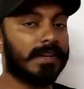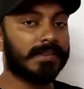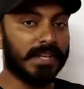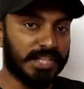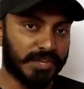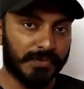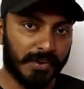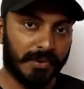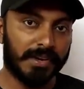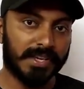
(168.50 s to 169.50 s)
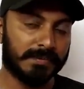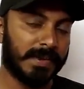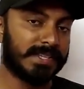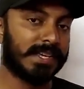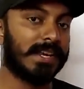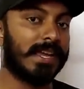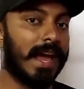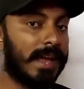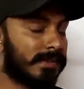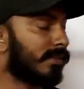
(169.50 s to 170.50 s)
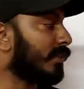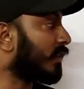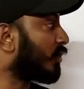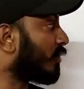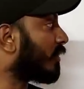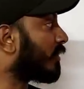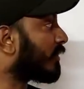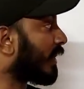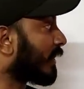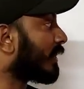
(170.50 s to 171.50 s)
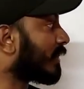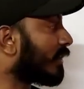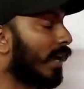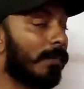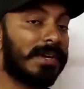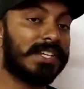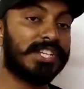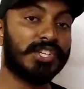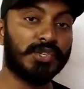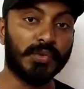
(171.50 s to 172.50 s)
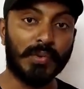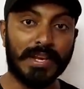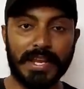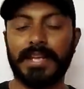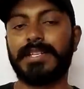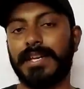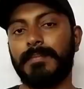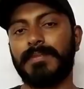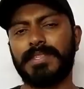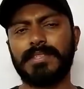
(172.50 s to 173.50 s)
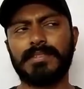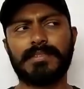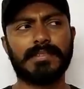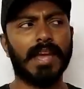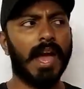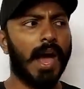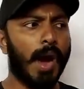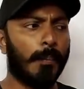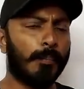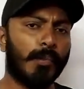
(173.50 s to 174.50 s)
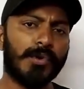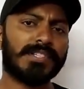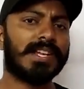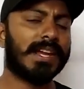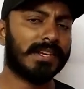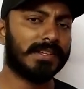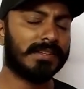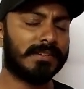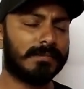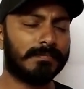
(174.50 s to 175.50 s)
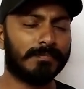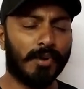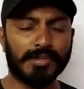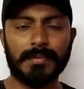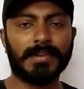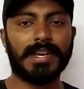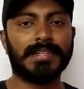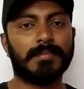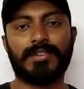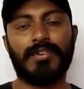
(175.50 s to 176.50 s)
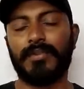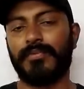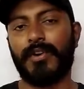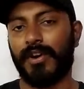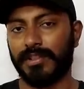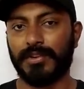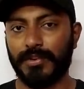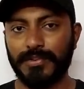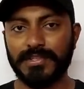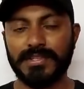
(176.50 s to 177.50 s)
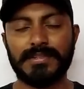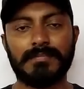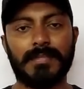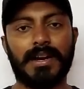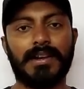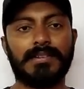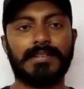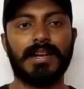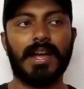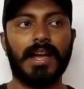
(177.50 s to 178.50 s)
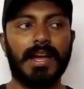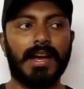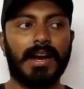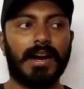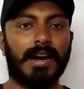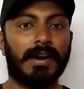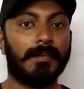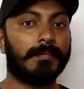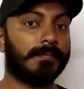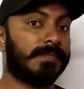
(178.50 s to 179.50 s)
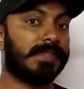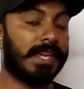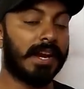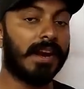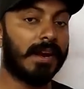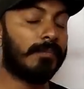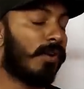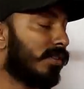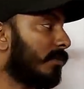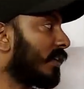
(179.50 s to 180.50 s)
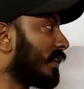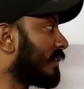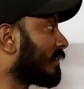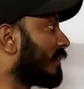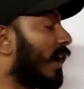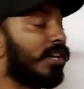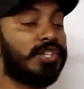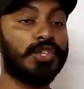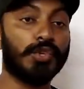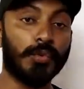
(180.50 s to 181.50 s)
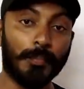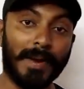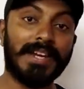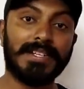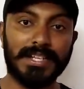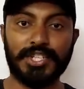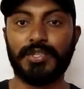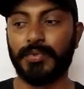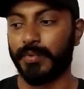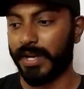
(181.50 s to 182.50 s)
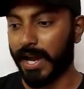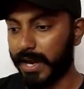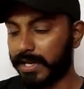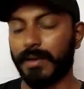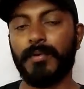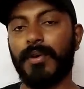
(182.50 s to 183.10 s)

the interviewer is basically assessing your technical ability to lead a team. This is most likely the possible case, but not for all the roles. But there are possibilities that you might need to guide a couple